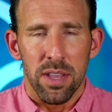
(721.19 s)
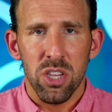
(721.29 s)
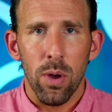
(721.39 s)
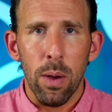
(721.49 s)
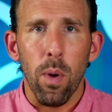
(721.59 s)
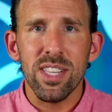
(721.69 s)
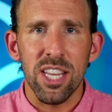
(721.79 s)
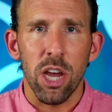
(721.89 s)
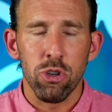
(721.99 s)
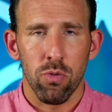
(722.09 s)
so it
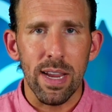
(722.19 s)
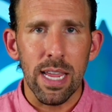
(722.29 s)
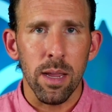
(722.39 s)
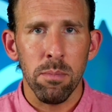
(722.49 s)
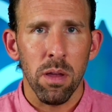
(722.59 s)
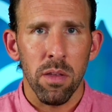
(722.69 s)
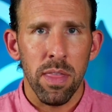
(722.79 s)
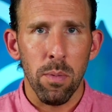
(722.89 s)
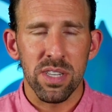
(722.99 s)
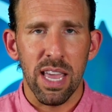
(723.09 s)
wasn't a dream
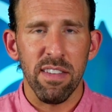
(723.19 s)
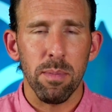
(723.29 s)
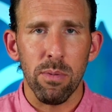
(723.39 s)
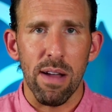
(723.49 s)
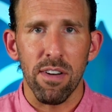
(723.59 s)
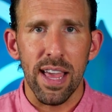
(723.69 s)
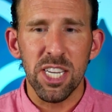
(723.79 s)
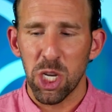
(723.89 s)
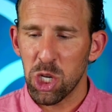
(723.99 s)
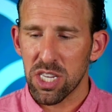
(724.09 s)
that was giving me
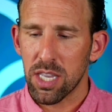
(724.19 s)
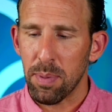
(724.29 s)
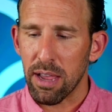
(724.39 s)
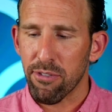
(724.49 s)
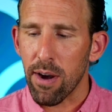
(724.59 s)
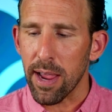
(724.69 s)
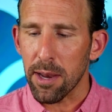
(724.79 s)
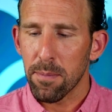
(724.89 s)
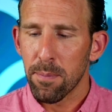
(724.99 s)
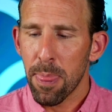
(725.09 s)
revelation just to be
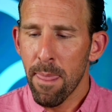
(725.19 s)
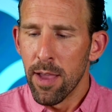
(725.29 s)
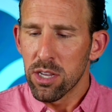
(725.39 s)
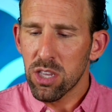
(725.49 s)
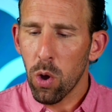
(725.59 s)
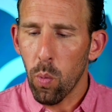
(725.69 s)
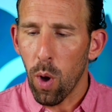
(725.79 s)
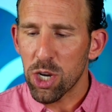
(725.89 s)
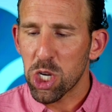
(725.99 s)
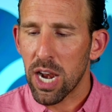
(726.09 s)
afraid. So
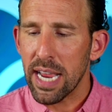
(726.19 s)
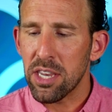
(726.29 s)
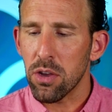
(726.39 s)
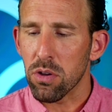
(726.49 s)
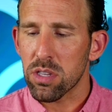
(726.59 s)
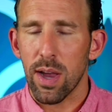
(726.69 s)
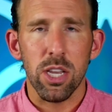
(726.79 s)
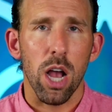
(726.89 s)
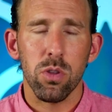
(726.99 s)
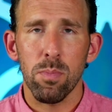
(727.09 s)
what should I do? So I
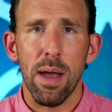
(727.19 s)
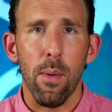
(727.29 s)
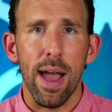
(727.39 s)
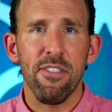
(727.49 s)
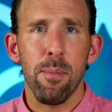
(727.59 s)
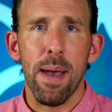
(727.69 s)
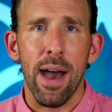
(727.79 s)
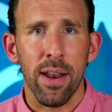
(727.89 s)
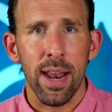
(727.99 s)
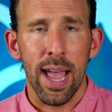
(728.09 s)
talked with my wife
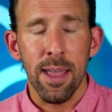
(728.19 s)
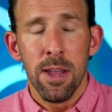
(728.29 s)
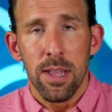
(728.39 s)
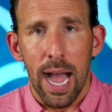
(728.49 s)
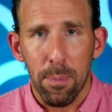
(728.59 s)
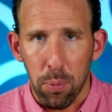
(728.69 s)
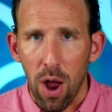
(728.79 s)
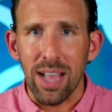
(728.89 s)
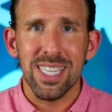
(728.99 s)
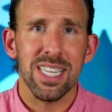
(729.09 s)
about it. I I
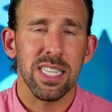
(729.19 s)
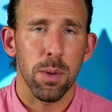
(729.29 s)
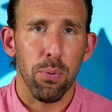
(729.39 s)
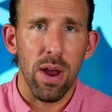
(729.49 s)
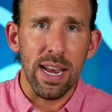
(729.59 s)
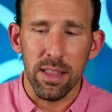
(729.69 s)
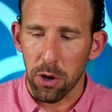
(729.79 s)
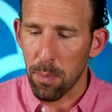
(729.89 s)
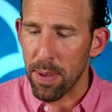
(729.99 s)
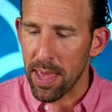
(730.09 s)
processed and prayed a
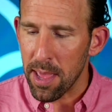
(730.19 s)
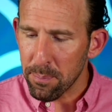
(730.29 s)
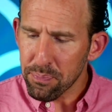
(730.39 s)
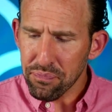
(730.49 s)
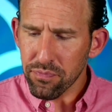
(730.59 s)
little bit and